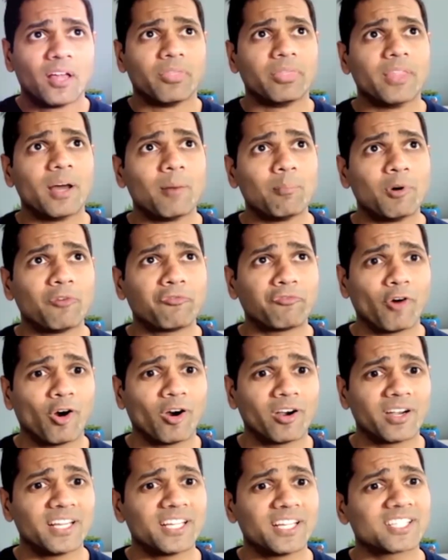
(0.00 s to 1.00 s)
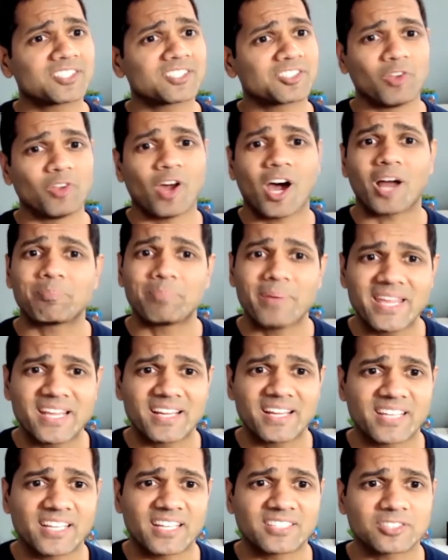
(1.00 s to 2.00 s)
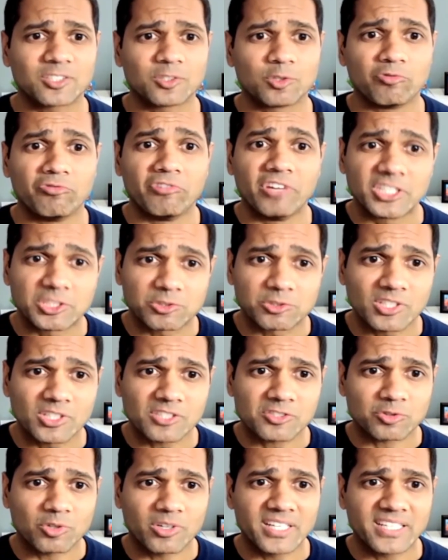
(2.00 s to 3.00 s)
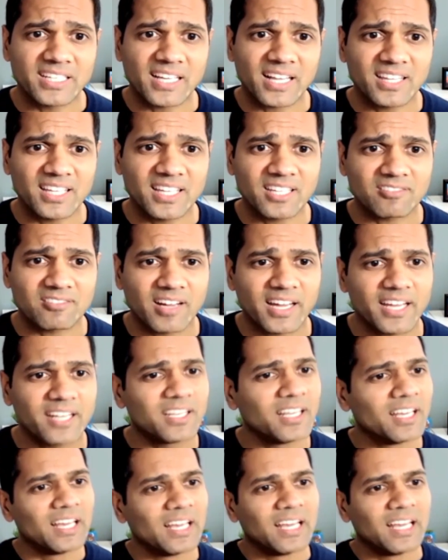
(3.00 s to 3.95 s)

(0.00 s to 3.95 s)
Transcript: Number four is not paying attention to visual storytelling, right?